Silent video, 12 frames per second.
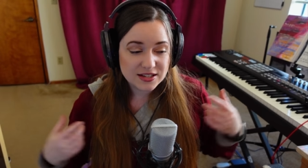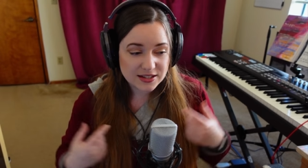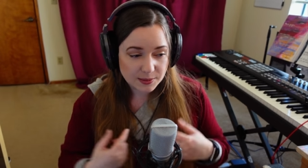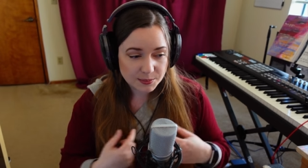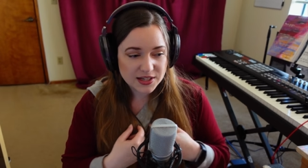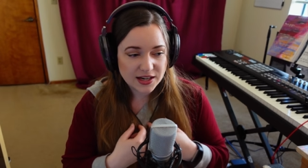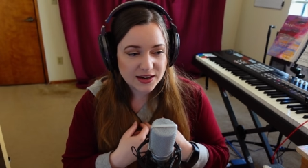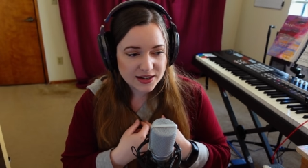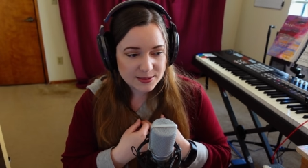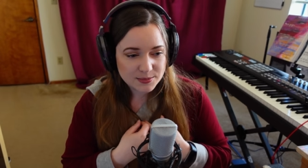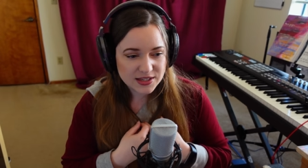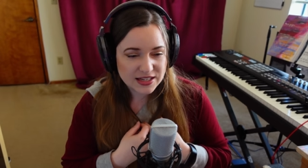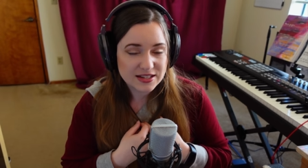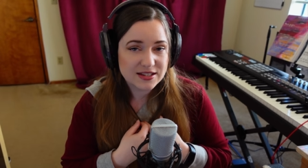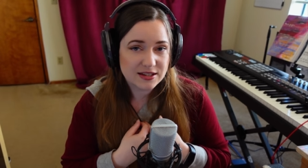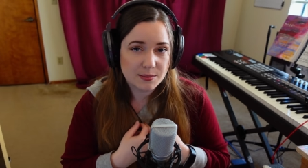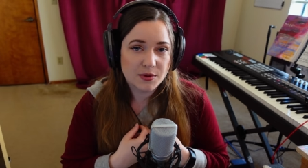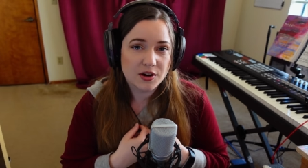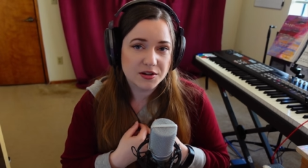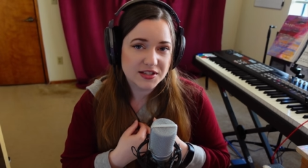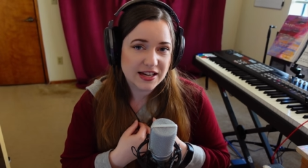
Sometimes in some halls,